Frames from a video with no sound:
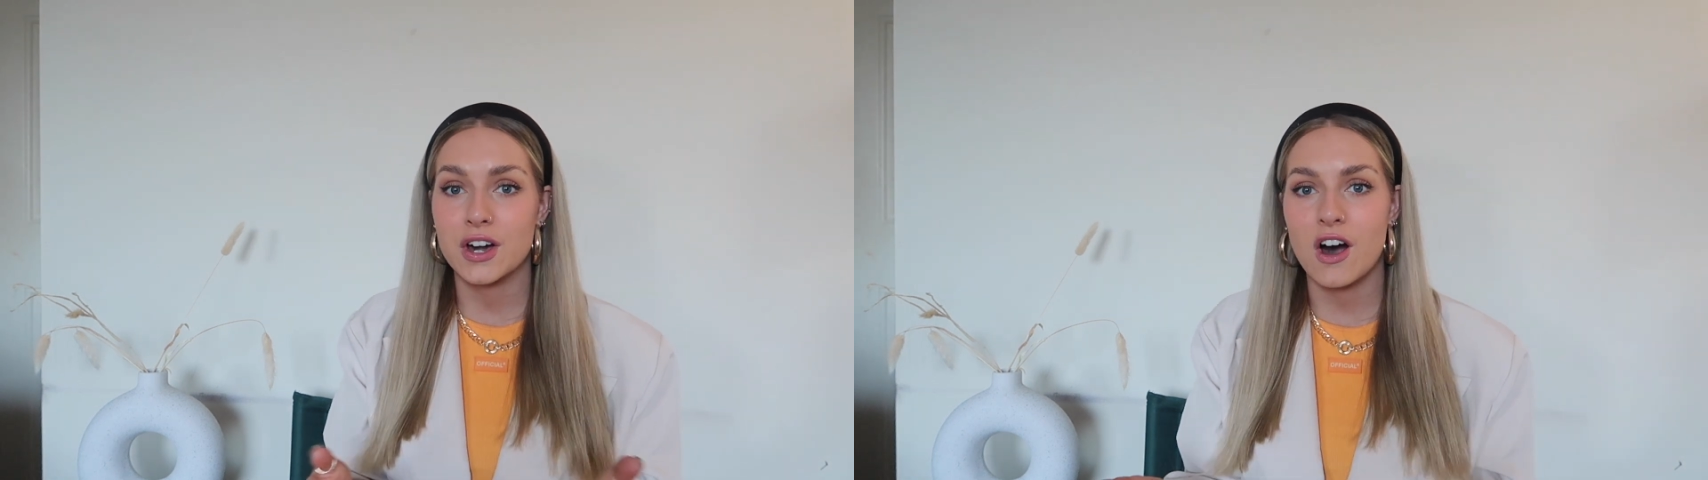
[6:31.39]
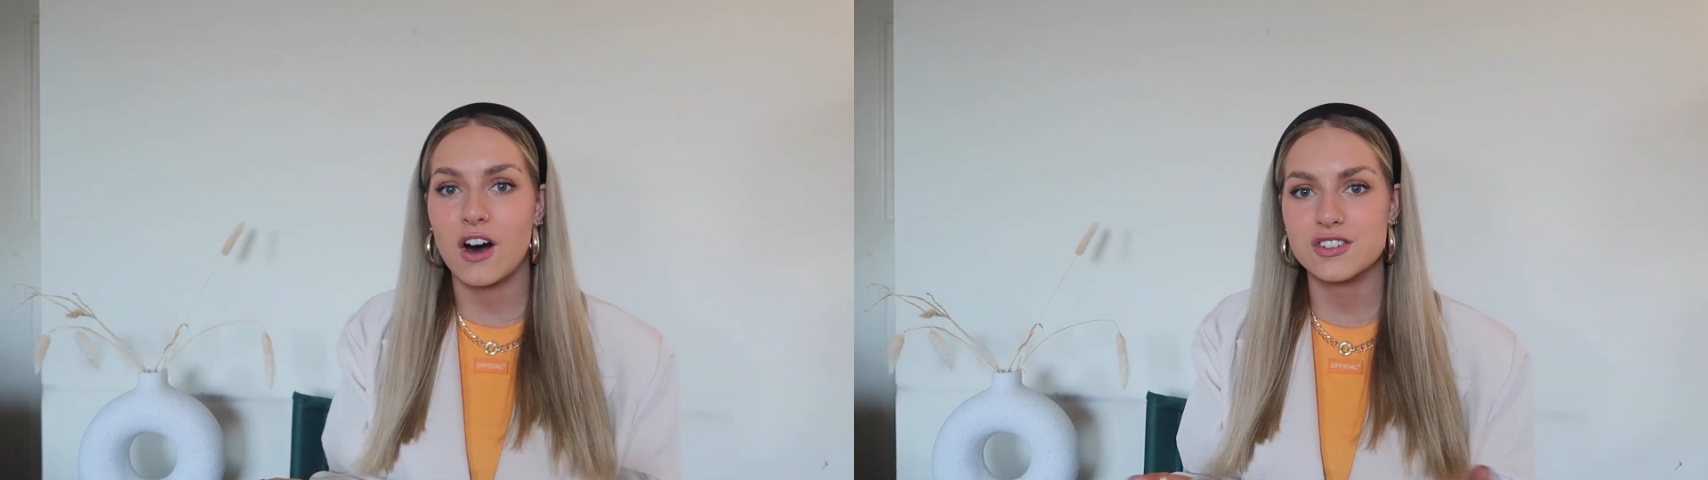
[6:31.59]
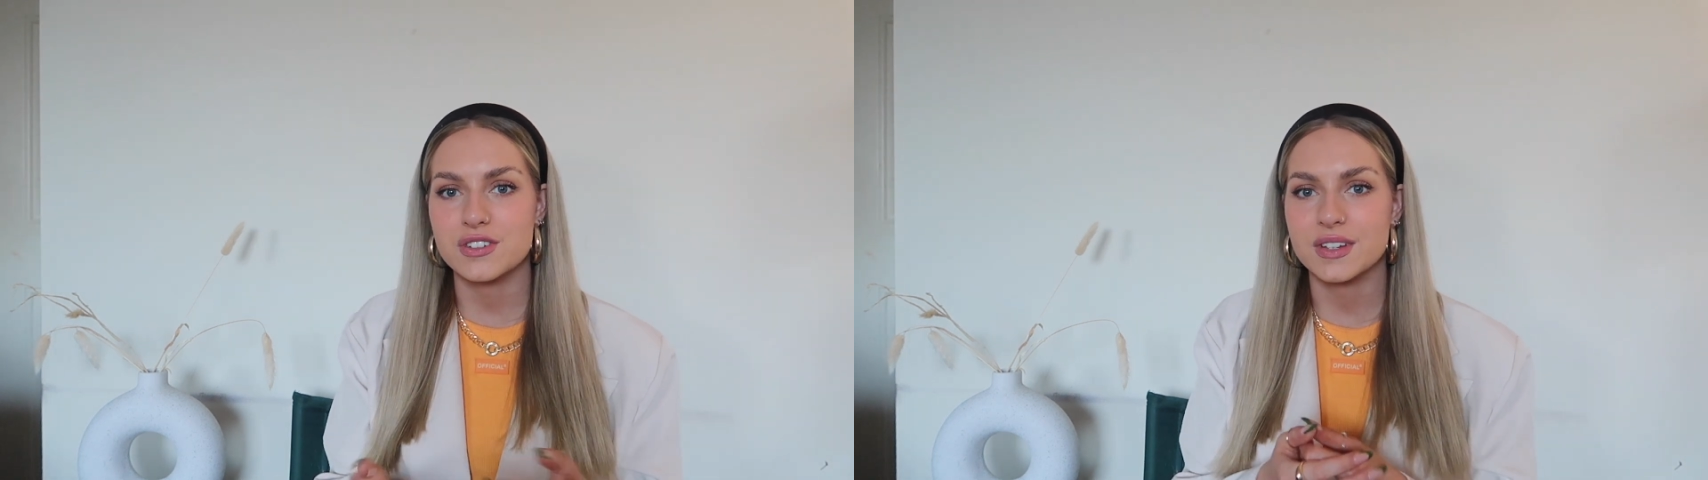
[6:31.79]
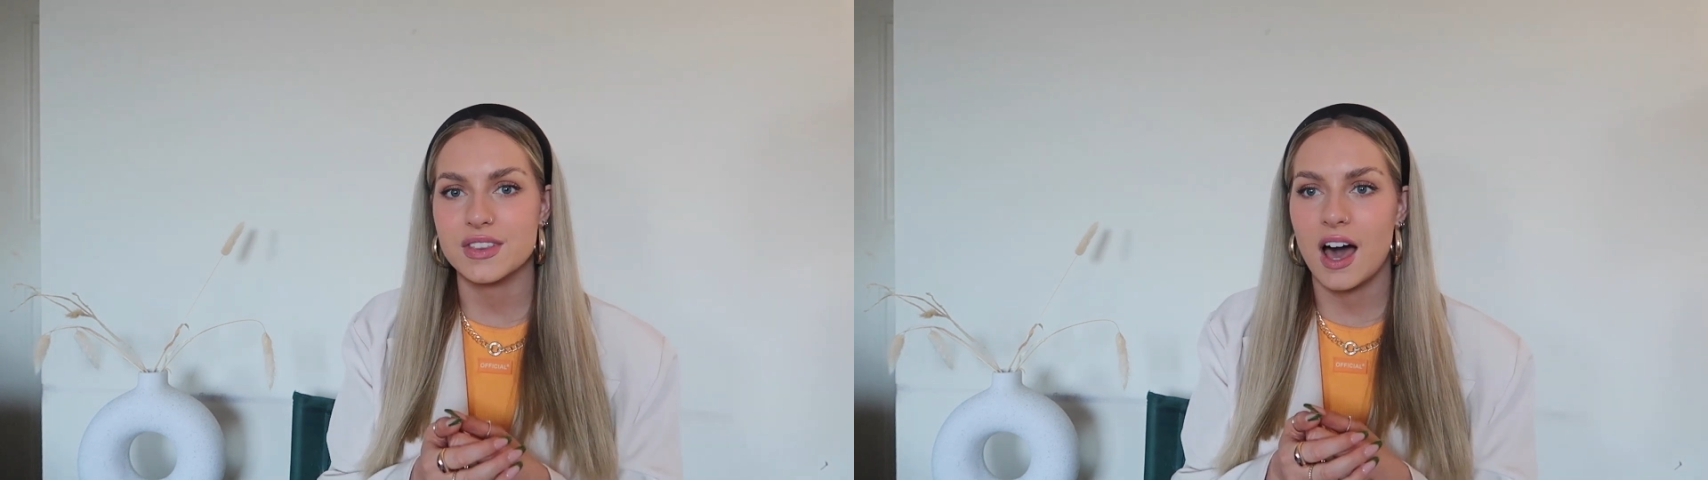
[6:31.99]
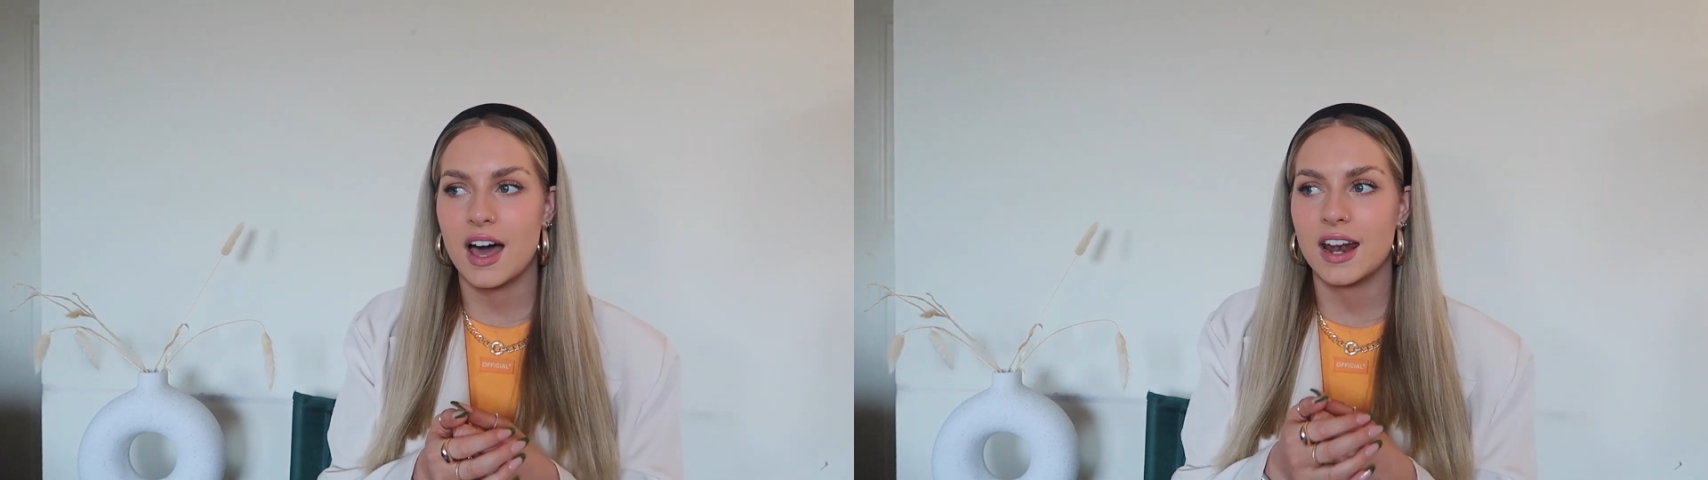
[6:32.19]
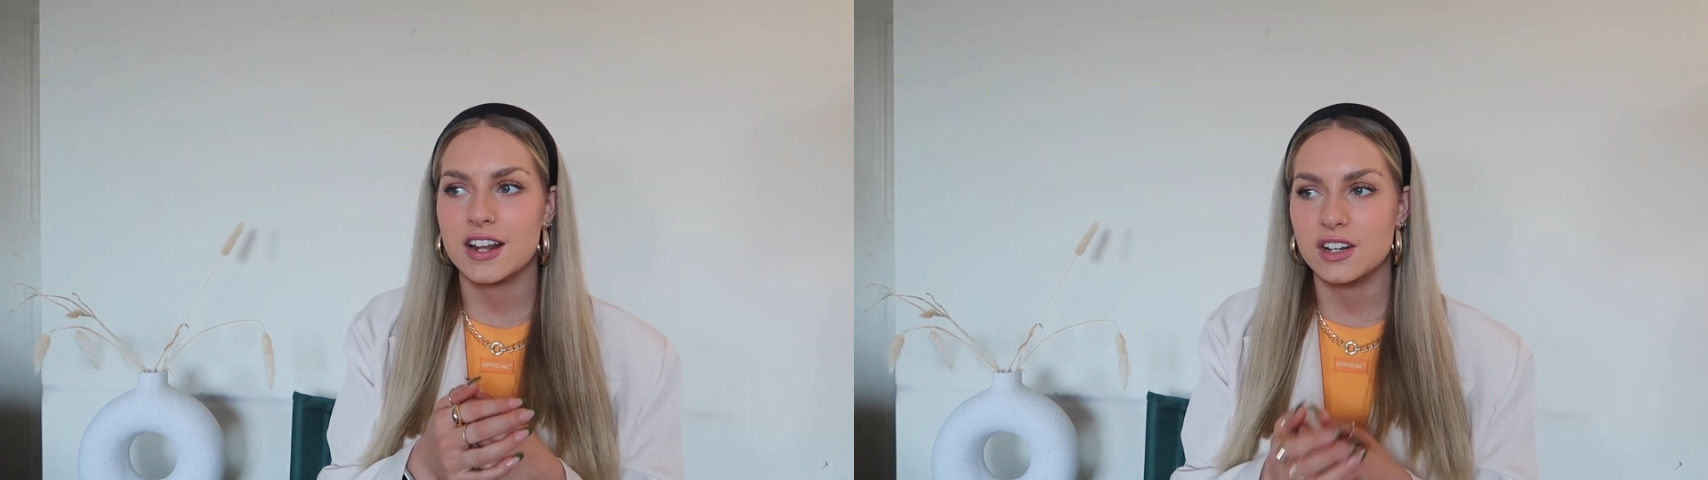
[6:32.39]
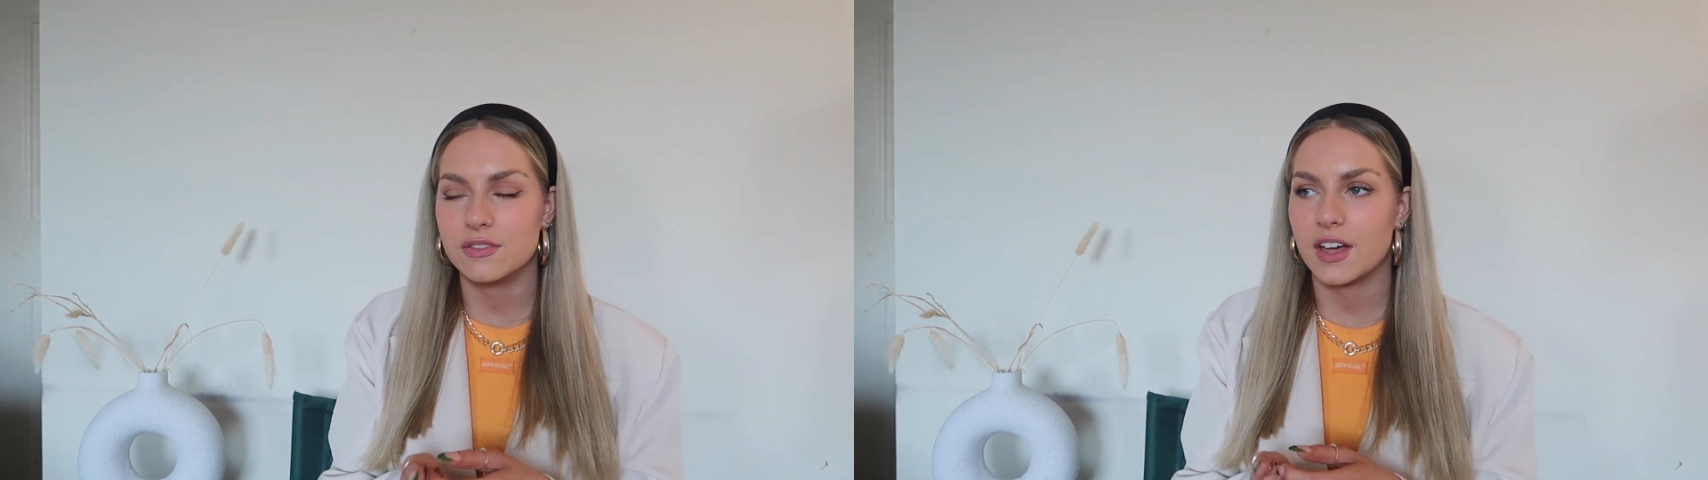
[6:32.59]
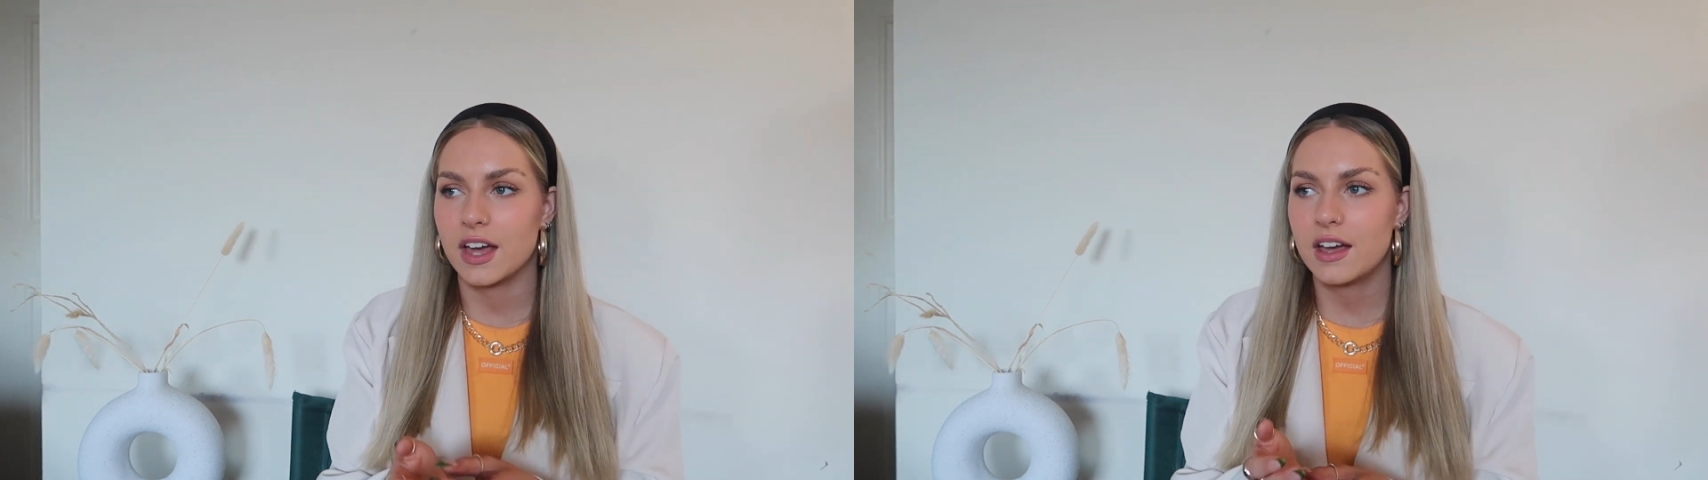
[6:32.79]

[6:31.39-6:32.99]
hard doing that, and I love it.